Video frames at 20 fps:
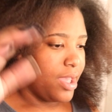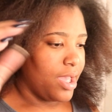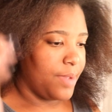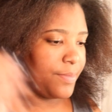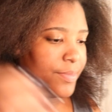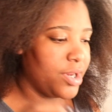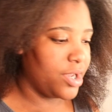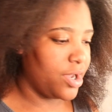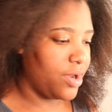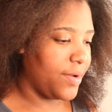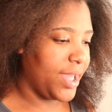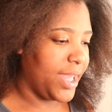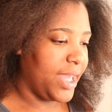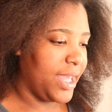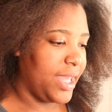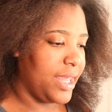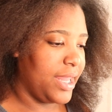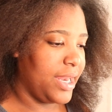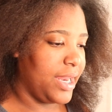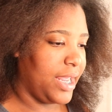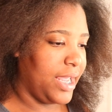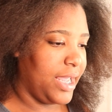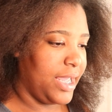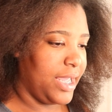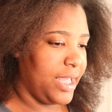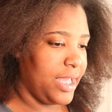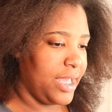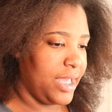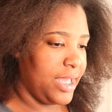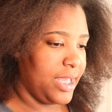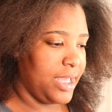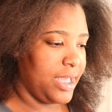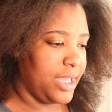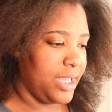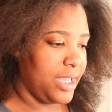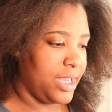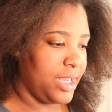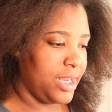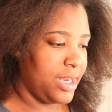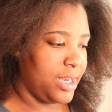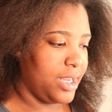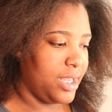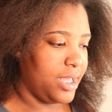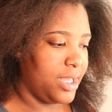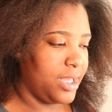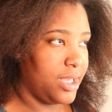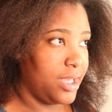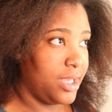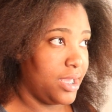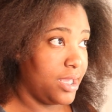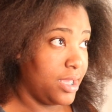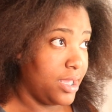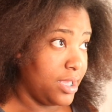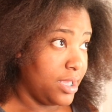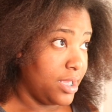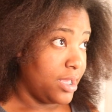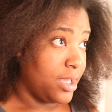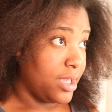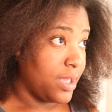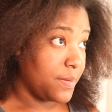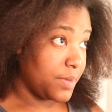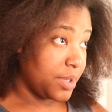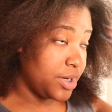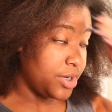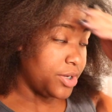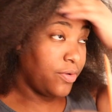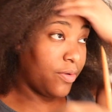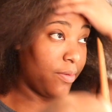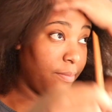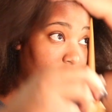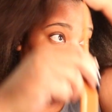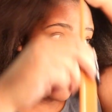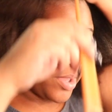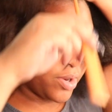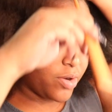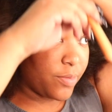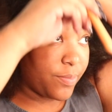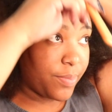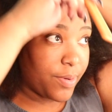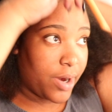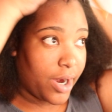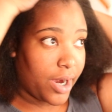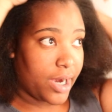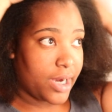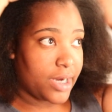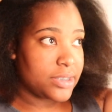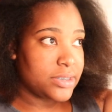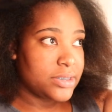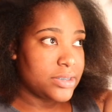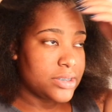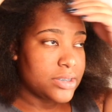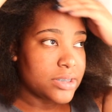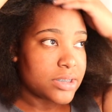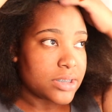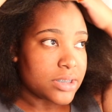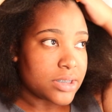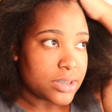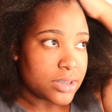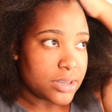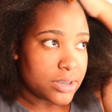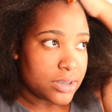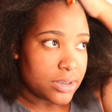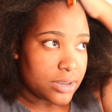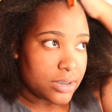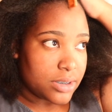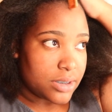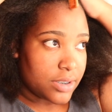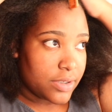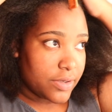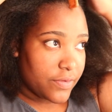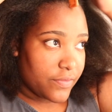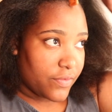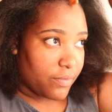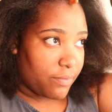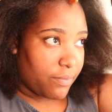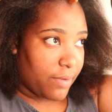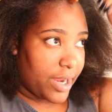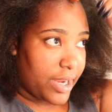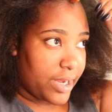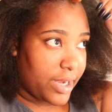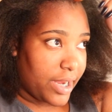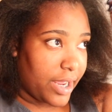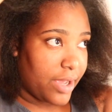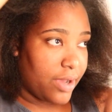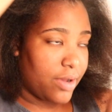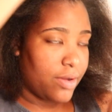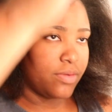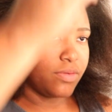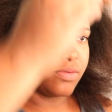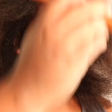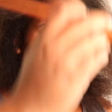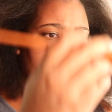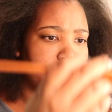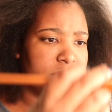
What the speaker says: I'm gonna go ahead and I'm gonna do a middle part for right now.